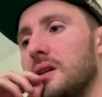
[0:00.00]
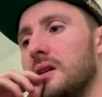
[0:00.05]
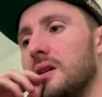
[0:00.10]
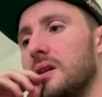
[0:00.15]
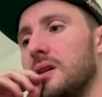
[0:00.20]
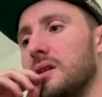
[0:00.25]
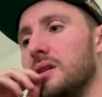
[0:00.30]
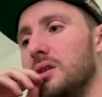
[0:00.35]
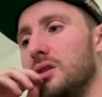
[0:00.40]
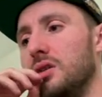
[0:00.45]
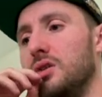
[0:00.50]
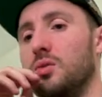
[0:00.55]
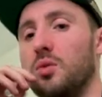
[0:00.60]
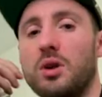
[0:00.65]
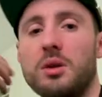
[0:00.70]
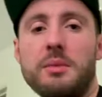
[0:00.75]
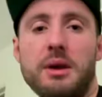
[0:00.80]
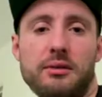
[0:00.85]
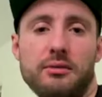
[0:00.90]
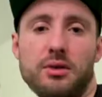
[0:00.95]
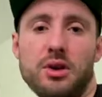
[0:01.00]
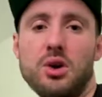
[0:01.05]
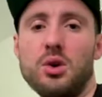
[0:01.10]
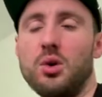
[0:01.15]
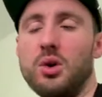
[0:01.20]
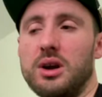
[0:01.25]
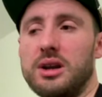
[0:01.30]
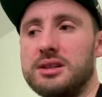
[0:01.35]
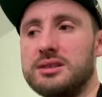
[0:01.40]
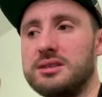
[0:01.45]
you want to make free
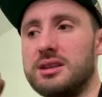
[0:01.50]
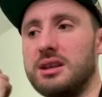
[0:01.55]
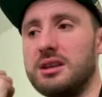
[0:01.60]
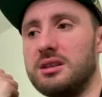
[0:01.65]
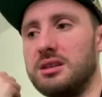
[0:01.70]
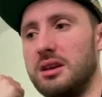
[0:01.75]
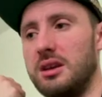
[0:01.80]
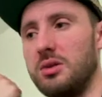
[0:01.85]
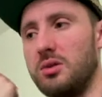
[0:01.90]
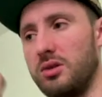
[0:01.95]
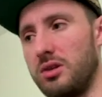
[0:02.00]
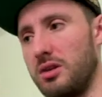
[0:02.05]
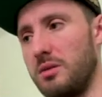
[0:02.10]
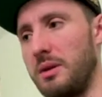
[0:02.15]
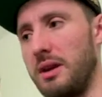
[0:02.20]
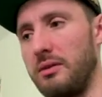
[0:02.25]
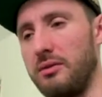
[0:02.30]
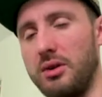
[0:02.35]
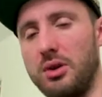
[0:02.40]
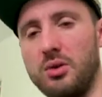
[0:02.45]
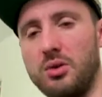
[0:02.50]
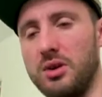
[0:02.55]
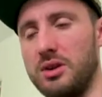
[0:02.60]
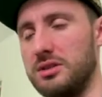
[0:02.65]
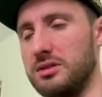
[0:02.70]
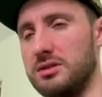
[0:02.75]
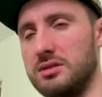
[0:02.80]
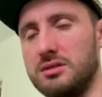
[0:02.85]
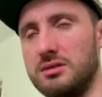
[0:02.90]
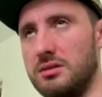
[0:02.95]
coins, and in order to make free
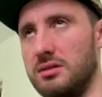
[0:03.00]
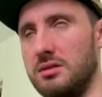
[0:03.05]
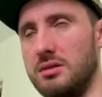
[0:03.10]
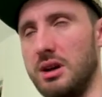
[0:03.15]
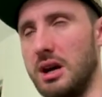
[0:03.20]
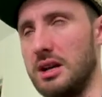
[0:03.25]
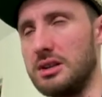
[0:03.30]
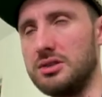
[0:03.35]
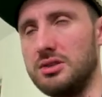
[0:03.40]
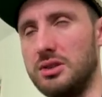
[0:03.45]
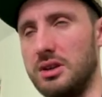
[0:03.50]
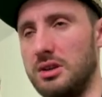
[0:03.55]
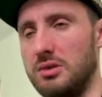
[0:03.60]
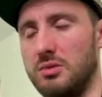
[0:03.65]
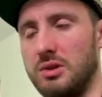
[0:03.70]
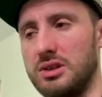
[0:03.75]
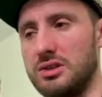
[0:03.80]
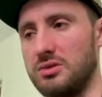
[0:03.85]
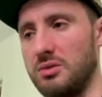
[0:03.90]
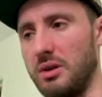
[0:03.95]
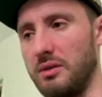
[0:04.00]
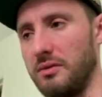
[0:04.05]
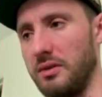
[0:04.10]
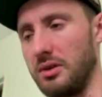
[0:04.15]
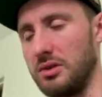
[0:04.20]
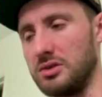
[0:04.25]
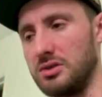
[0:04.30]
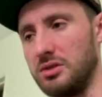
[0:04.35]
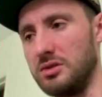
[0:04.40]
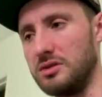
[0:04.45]
coins, gosh, you need to watch
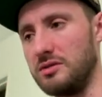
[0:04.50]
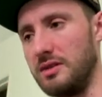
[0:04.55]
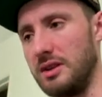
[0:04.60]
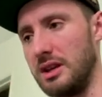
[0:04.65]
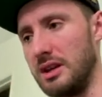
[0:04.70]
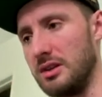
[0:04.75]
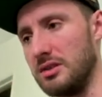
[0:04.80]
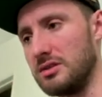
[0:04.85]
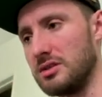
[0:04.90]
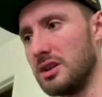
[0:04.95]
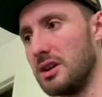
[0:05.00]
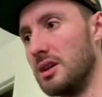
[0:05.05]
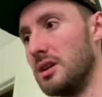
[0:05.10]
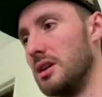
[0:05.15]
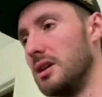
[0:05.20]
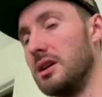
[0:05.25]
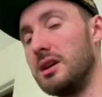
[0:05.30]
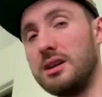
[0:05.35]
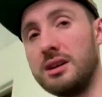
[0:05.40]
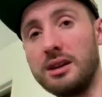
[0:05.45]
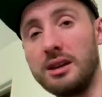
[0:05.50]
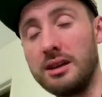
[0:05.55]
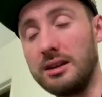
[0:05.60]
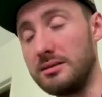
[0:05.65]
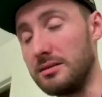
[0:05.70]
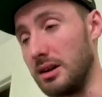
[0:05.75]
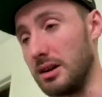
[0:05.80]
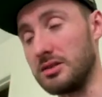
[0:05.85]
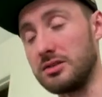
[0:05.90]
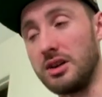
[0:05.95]
Quickfingers Luc's videos. He
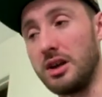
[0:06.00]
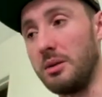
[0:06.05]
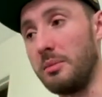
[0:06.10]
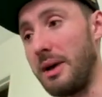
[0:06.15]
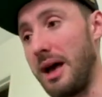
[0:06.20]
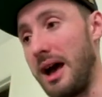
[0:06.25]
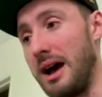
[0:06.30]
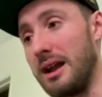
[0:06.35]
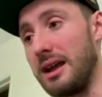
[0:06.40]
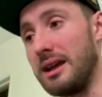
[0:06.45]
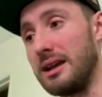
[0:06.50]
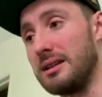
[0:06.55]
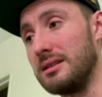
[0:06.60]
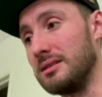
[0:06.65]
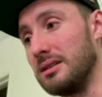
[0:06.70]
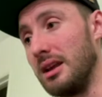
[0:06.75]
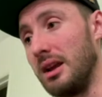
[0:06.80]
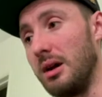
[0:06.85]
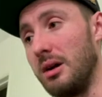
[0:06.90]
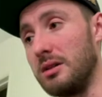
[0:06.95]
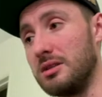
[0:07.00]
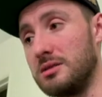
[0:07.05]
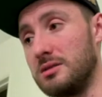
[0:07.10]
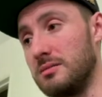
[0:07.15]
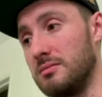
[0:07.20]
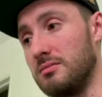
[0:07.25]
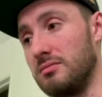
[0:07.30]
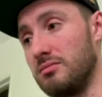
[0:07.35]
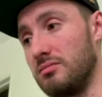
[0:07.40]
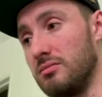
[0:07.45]
talks all about it.
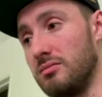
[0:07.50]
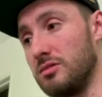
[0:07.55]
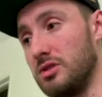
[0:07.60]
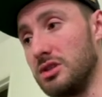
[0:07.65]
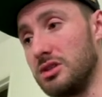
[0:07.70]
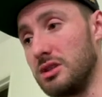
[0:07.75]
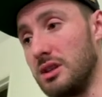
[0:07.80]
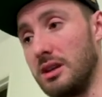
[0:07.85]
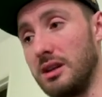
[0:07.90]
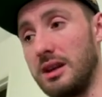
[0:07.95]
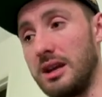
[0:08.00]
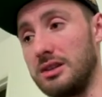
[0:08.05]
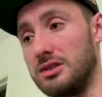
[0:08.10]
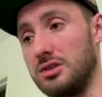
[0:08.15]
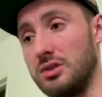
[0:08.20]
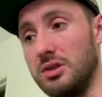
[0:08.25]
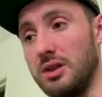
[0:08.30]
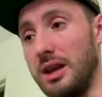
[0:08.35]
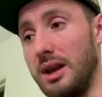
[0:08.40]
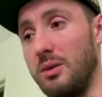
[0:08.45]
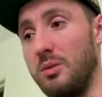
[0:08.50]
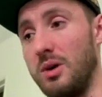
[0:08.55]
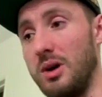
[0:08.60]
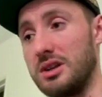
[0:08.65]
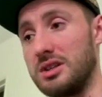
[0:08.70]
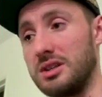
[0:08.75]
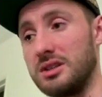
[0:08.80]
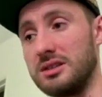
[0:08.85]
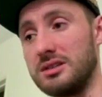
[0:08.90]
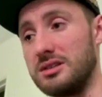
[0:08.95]
Just in case you're like
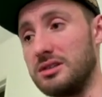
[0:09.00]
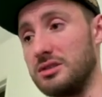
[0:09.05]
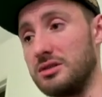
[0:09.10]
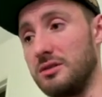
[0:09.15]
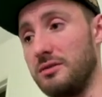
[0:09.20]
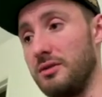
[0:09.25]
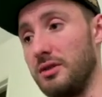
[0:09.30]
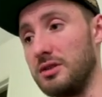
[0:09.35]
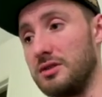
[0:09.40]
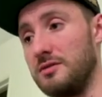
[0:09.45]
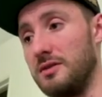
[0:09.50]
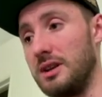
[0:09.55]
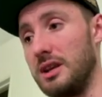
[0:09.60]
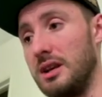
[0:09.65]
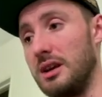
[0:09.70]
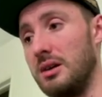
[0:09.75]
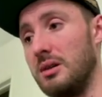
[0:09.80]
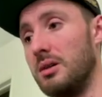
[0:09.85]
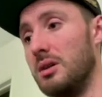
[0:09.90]
watching this as your first video,